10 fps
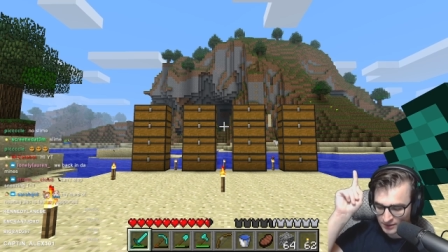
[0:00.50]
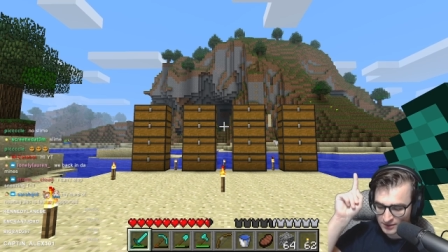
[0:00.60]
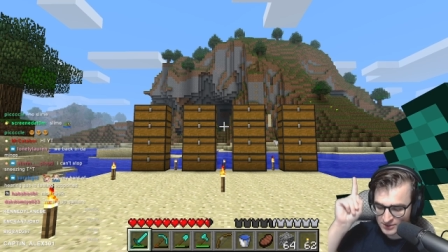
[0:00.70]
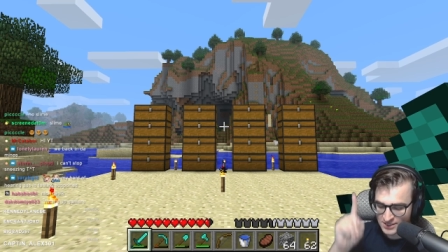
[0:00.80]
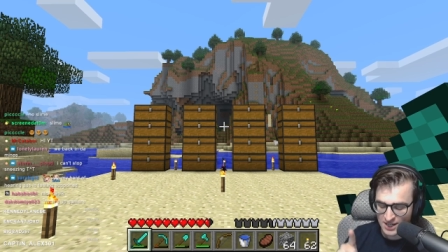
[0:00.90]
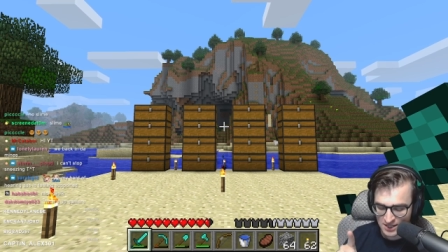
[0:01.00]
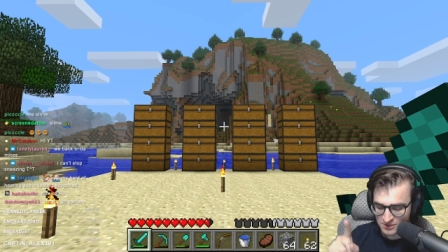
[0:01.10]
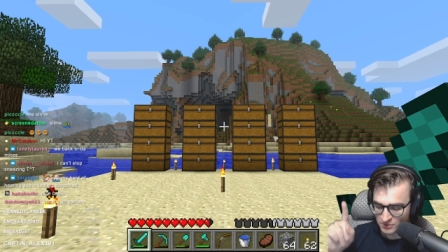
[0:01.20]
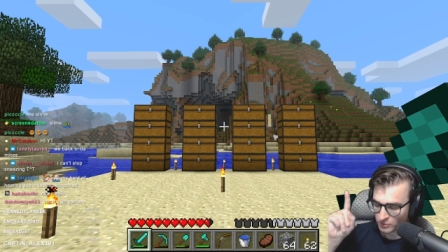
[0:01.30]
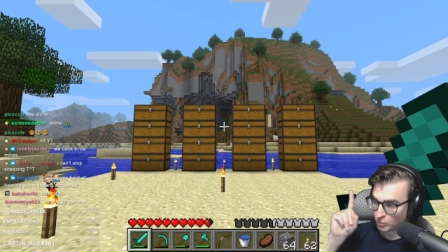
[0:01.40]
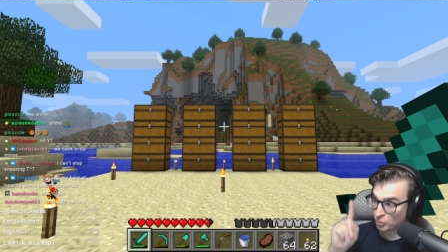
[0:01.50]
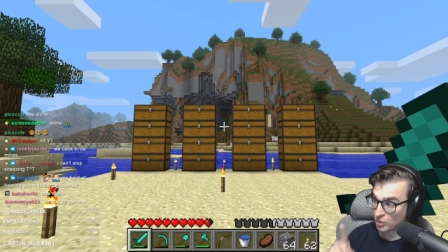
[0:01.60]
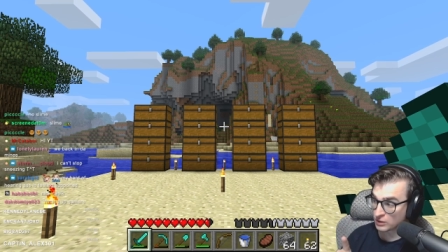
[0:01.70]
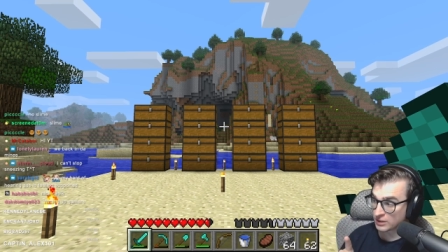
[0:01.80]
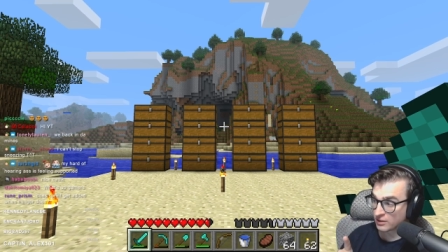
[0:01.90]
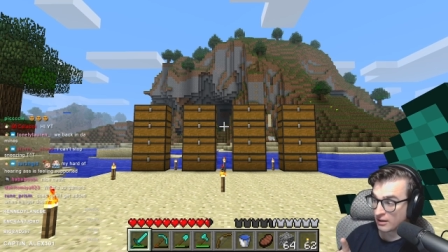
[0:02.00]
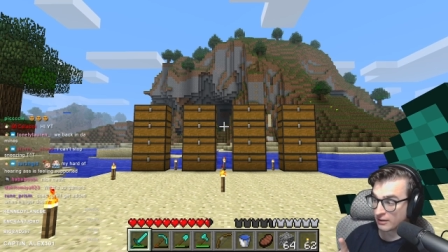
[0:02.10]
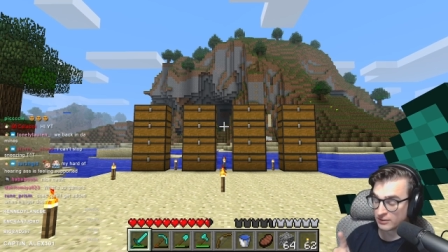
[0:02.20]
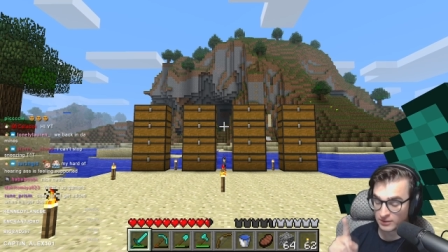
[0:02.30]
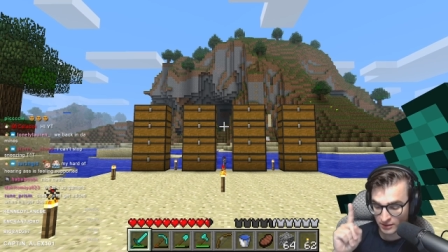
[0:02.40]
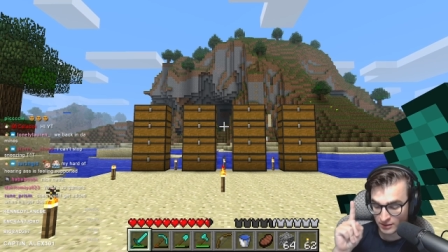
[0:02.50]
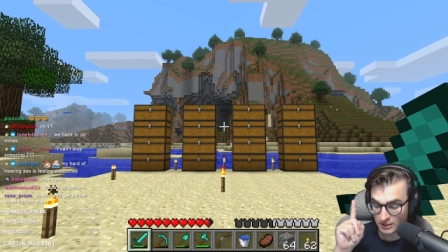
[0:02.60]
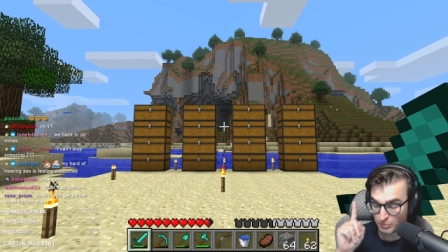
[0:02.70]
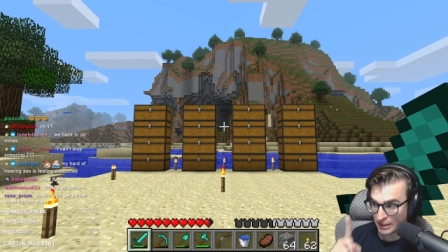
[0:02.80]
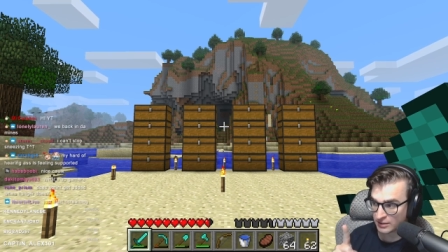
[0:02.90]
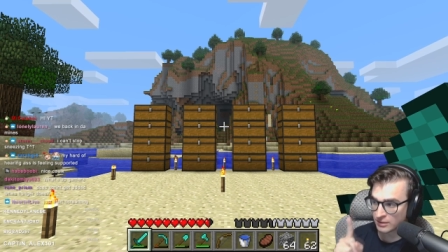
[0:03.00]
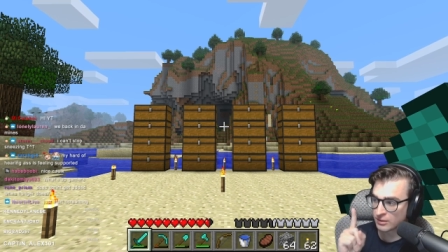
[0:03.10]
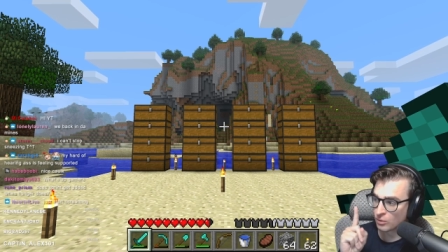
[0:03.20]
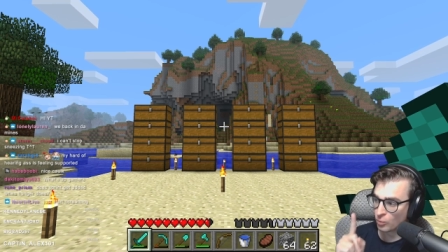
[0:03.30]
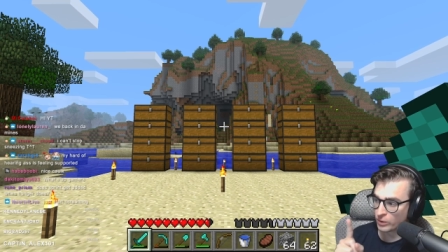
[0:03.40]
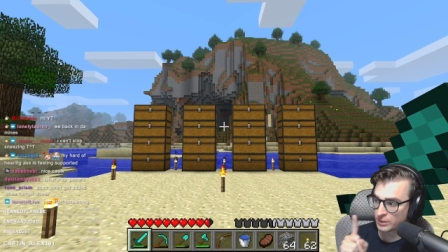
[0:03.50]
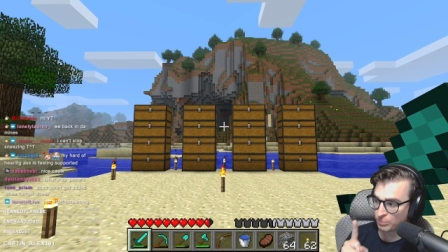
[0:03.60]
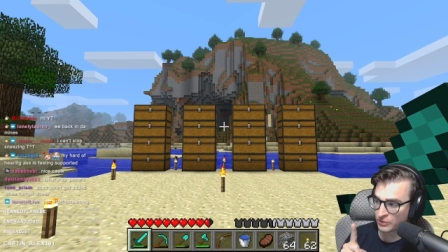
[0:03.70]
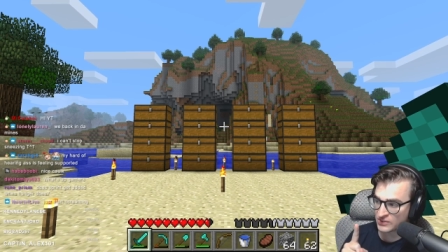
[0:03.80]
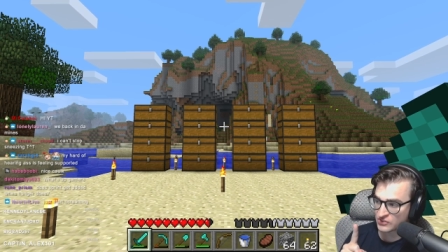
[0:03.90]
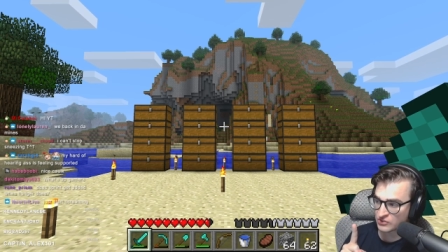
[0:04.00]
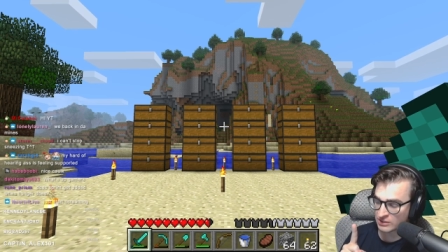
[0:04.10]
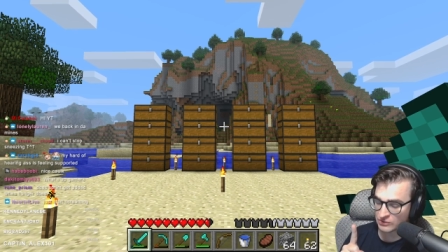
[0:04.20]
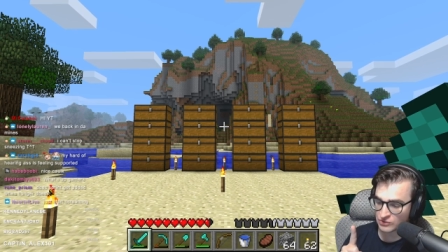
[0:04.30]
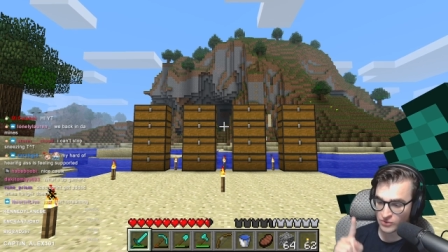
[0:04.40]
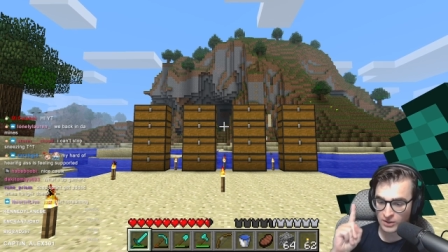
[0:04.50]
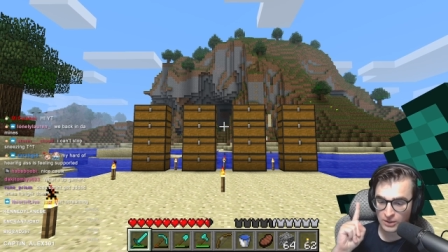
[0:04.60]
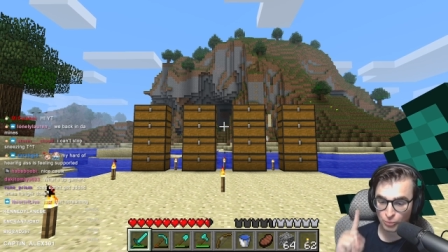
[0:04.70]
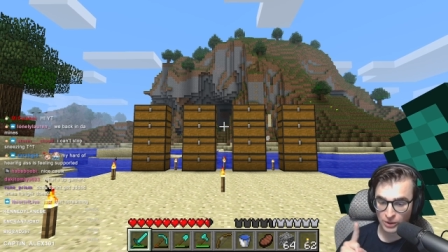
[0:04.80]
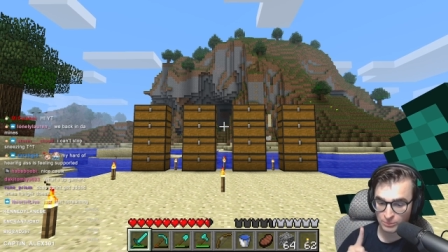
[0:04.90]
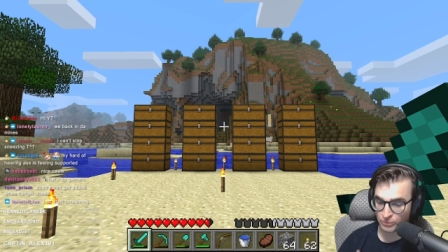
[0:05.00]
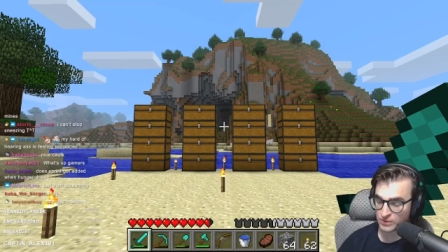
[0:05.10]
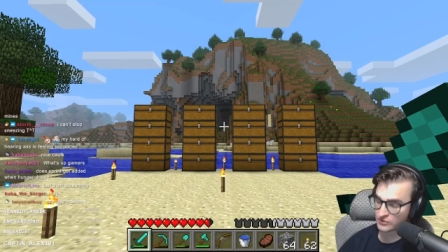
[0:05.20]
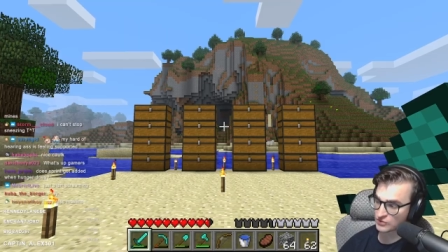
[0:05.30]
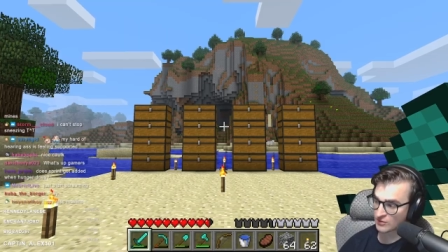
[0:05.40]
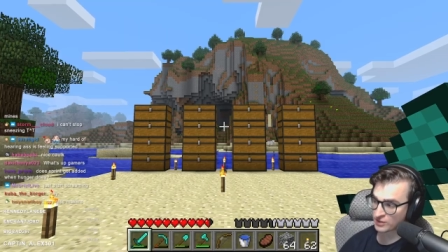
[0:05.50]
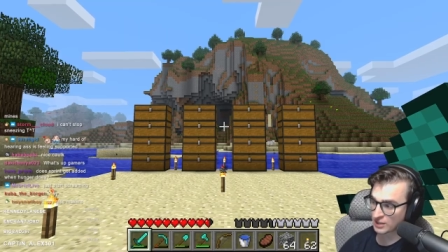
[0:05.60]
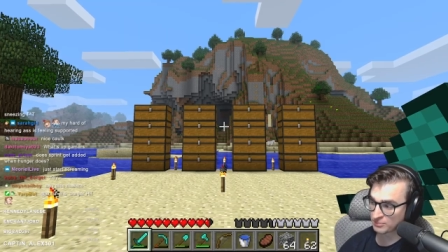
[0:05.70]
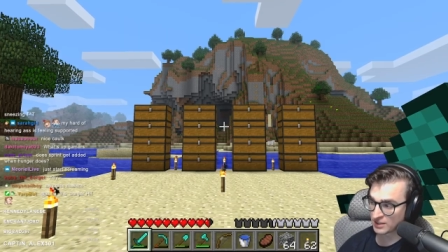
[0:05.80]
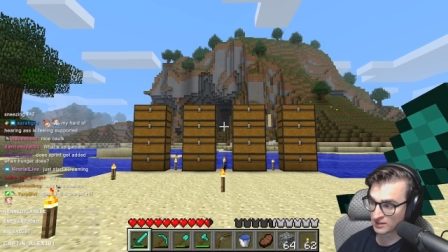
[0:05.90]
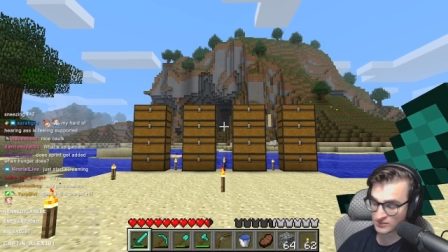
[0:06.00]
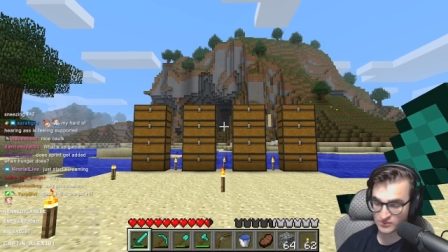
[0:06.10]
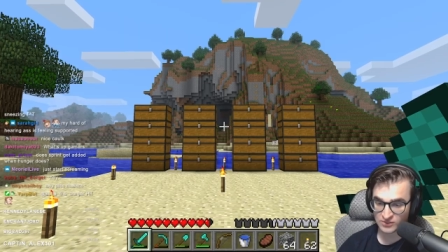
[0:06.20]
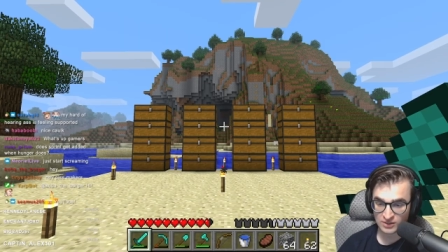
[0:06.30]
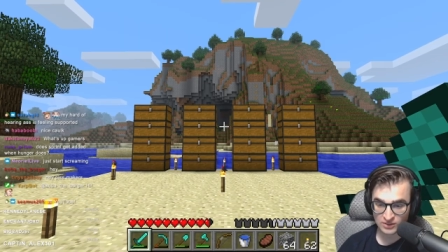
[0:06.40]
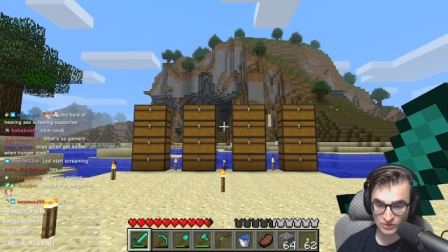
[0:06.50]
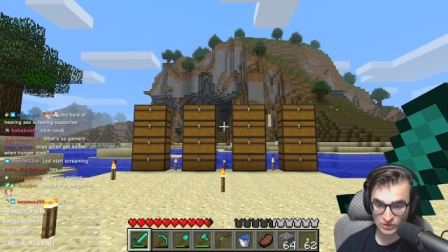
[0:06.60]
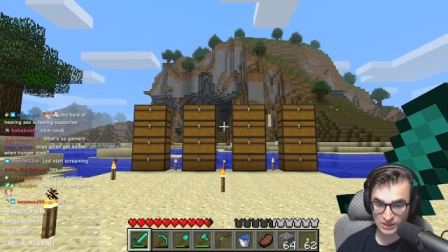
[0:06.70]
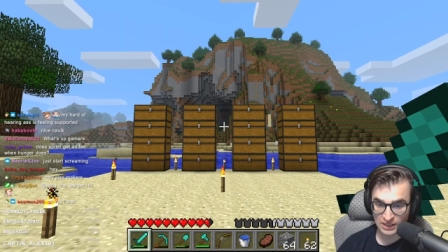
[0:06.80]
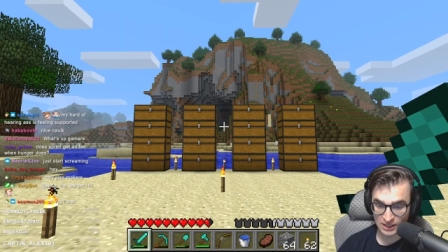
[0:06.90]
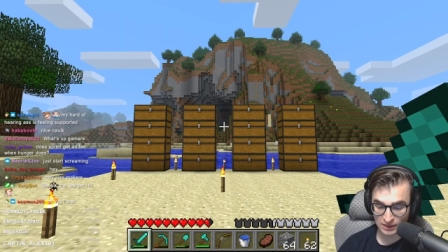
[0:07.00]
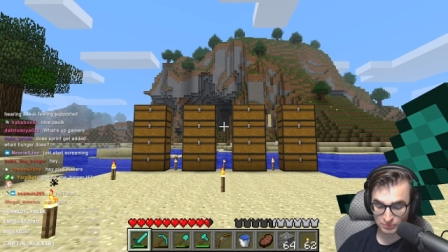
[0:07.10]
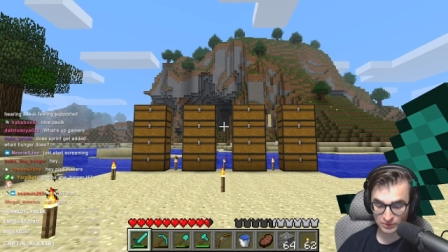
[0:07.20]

Today, we're working on the beta 1.6 and 1.7 updates to the game.